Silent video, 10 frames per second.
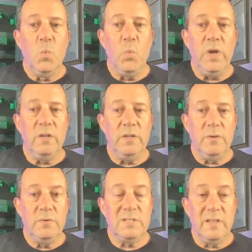will
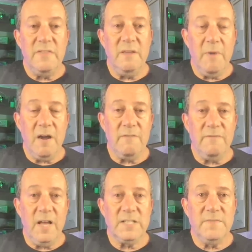use lithium iron
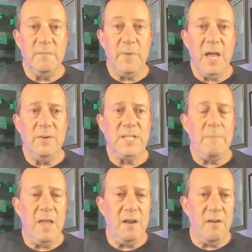phosphate batteries. I
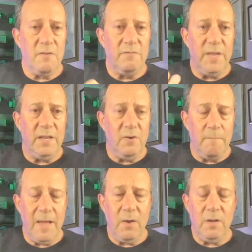made another video
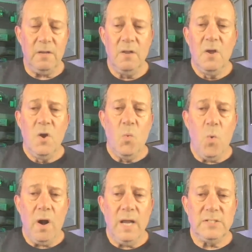about it
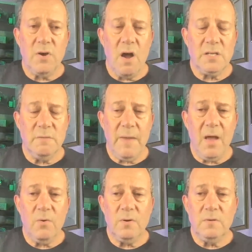where I talked
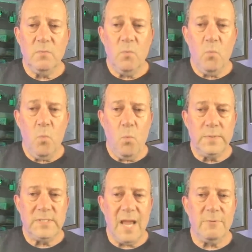about
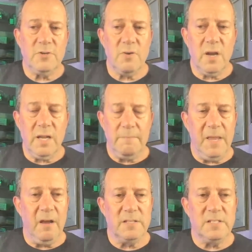Cybertruck,
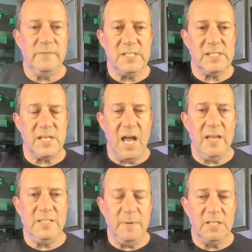because of its
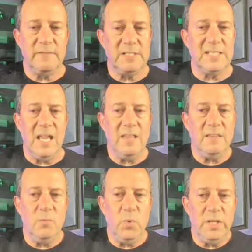size, because of its length
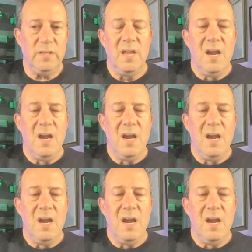and width,